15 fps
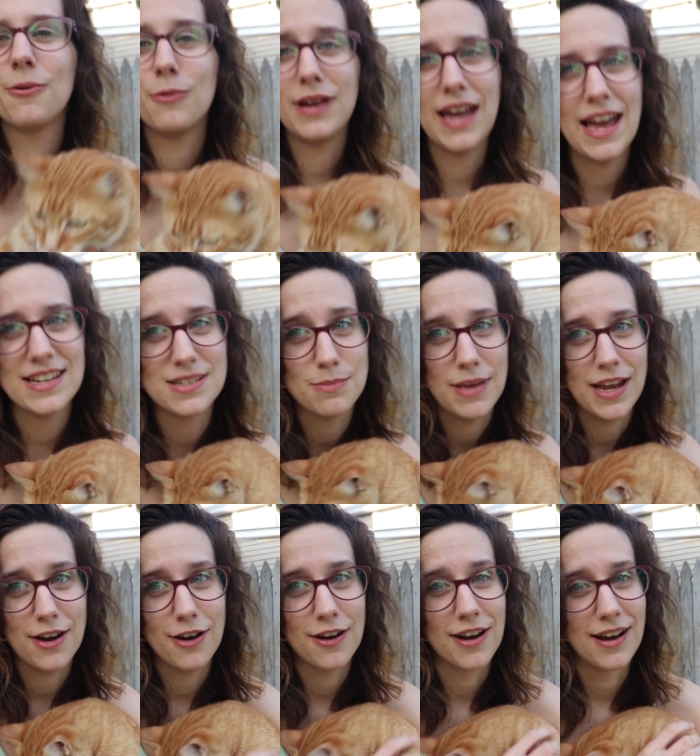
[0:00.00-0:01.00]
We had to
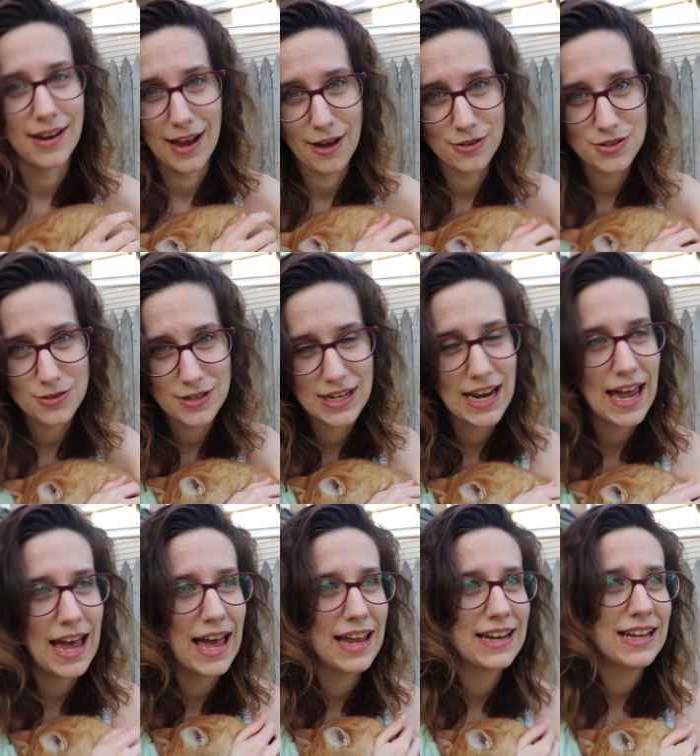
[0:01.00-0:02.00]
make her an outdoor
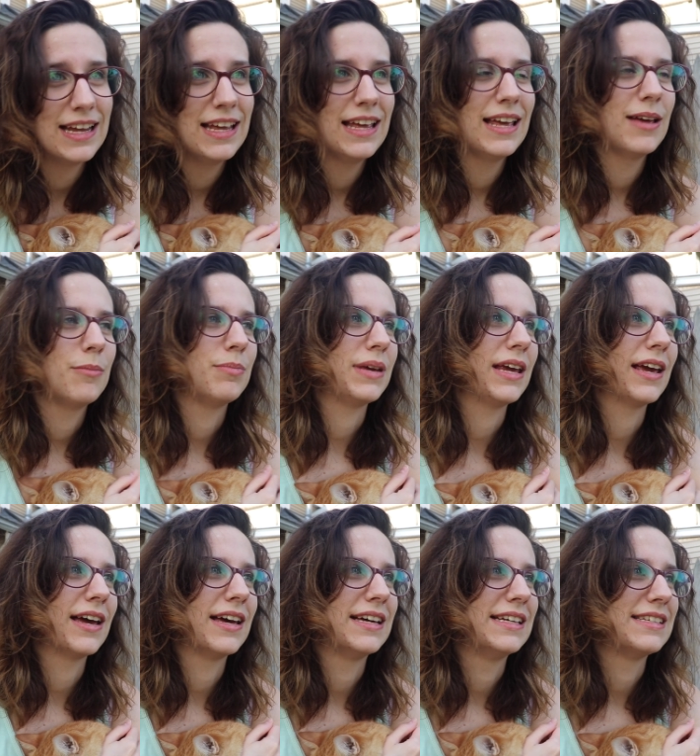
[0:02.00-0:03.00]
cat
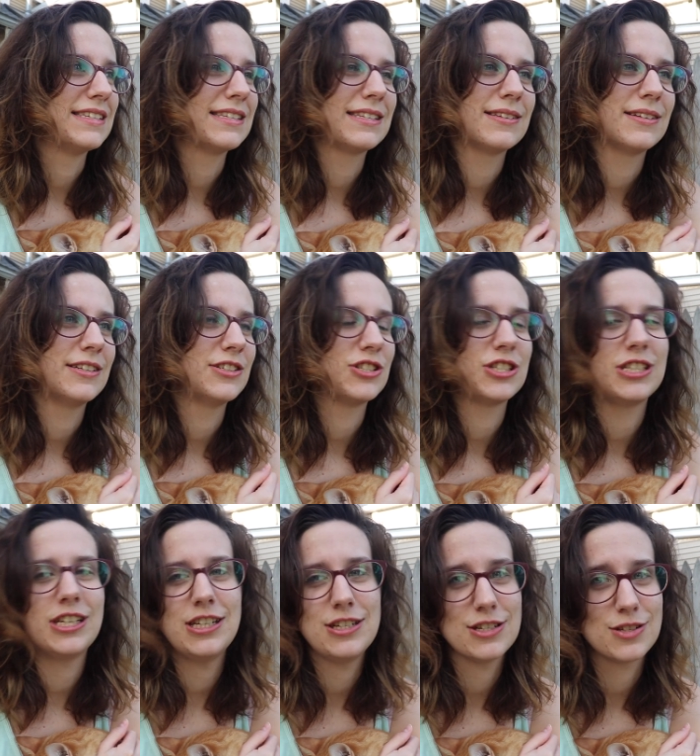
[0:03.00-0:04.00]
because
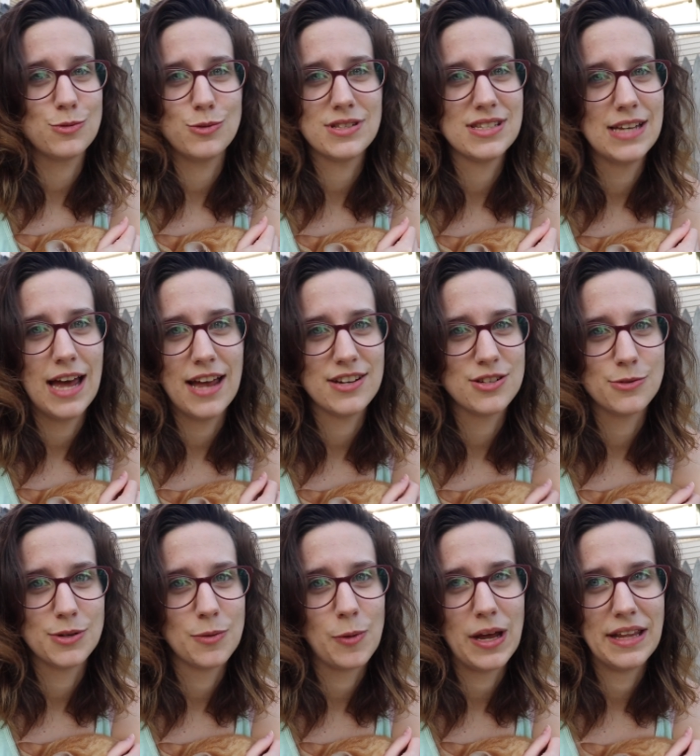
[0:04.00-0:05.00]
she just was not
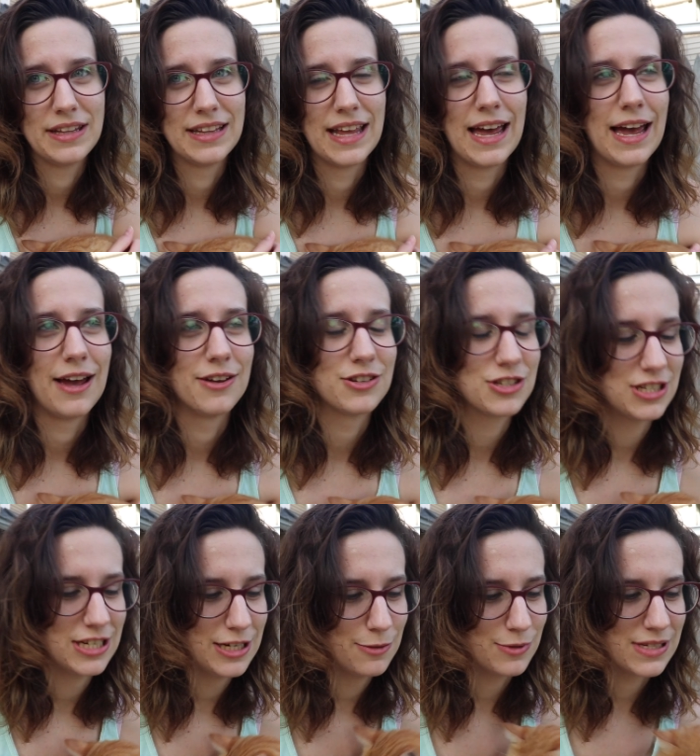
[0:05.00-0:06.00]
doing well in the house.
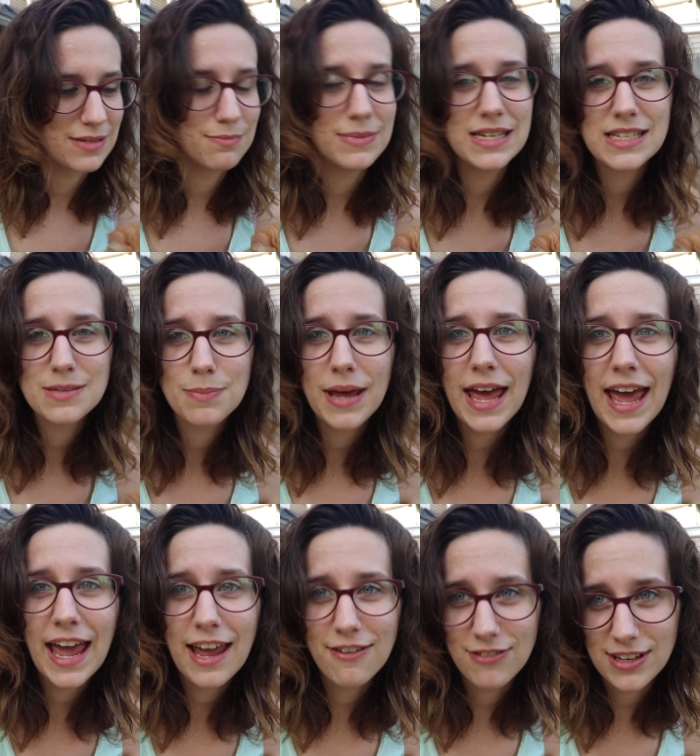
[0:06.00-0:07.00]
She was
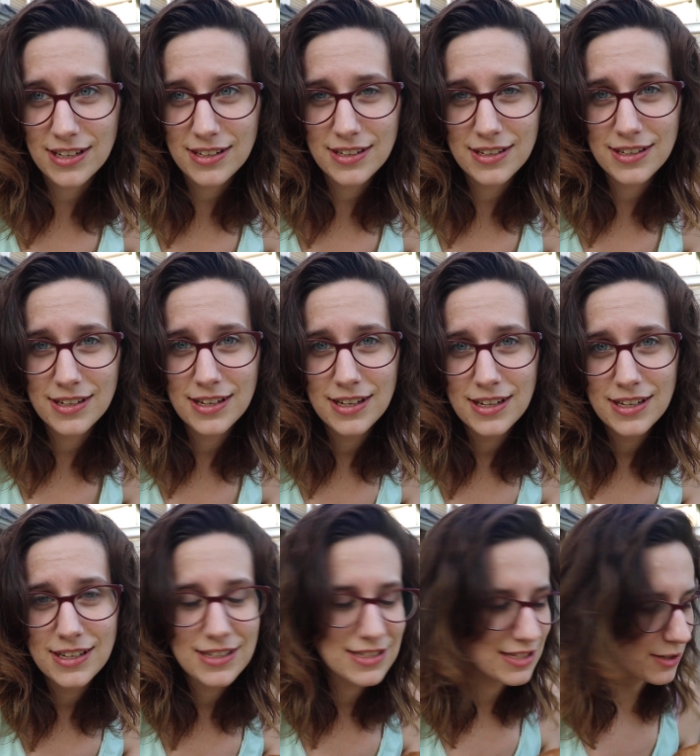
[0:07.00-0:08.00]
misbehaving,
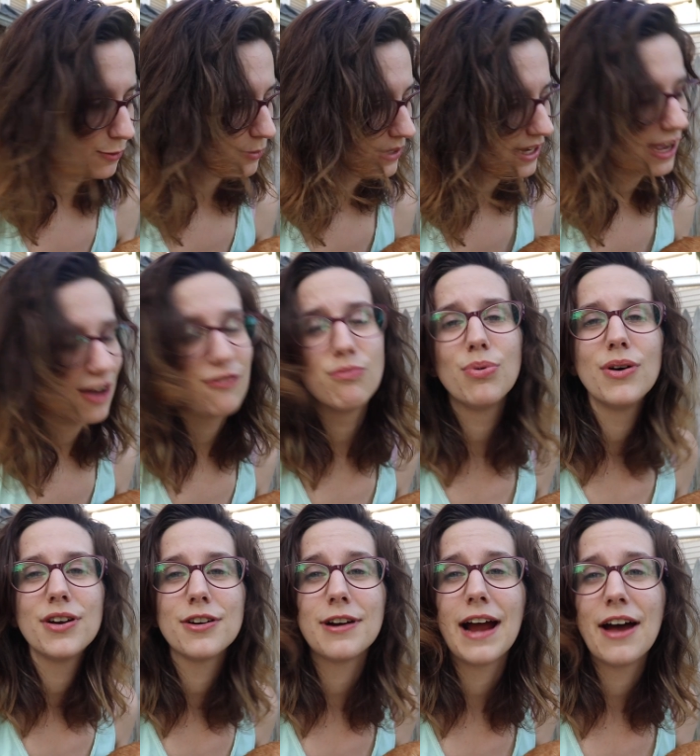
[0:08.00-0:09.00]
so we have
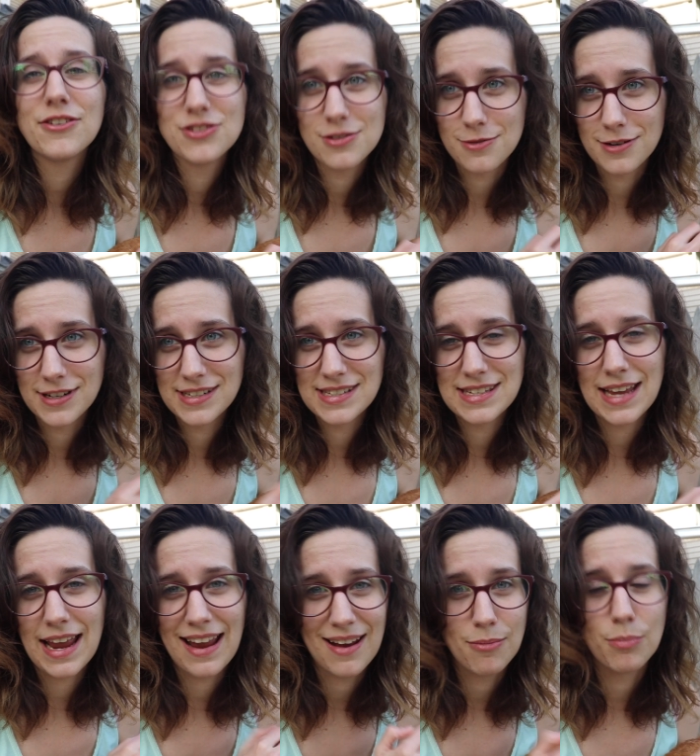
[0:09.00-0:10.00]
put her outdoors,
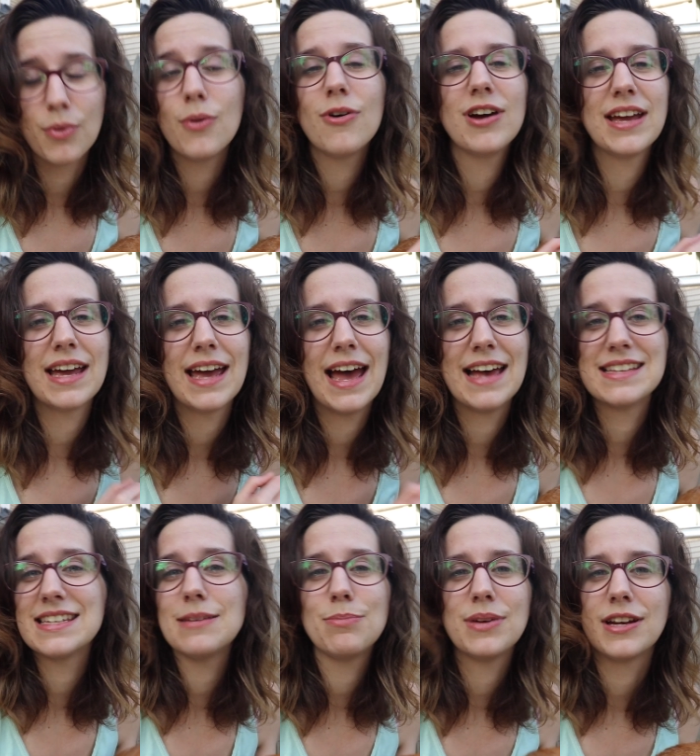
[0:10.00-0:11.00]
and boy,
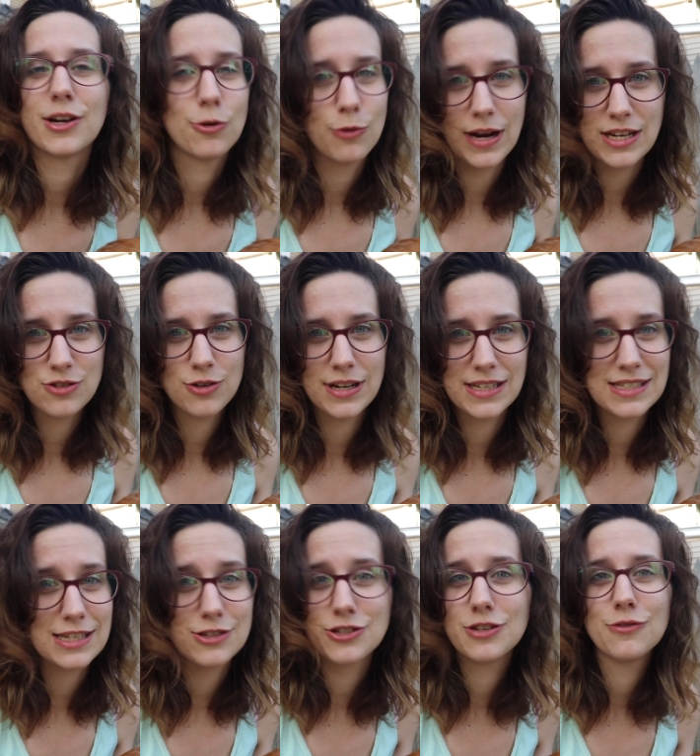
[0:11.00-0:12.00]
has it been a great
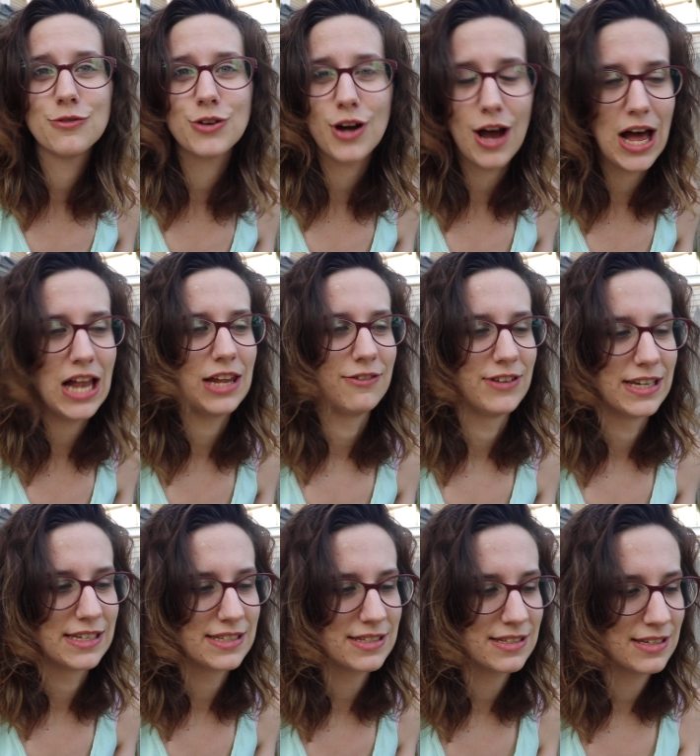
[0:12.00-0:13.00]
transition for all of
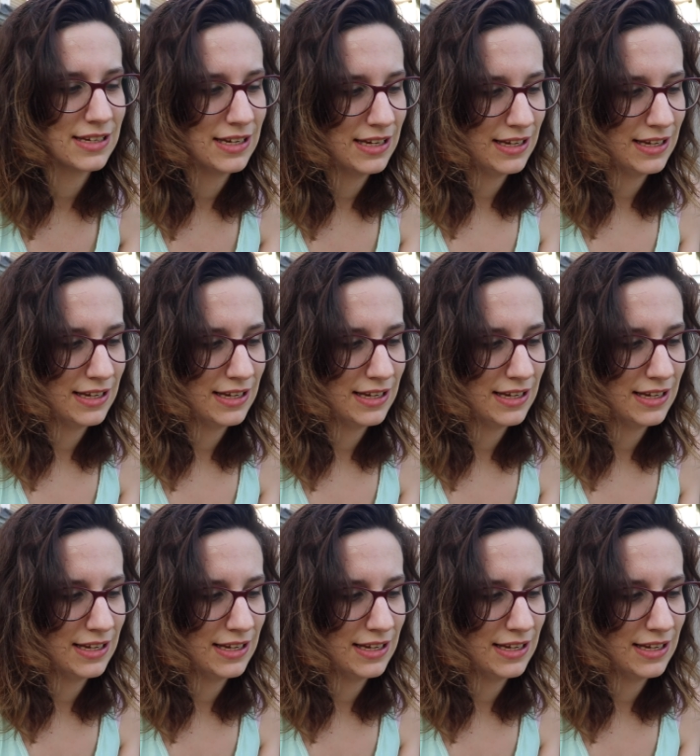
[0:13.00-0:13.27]
us.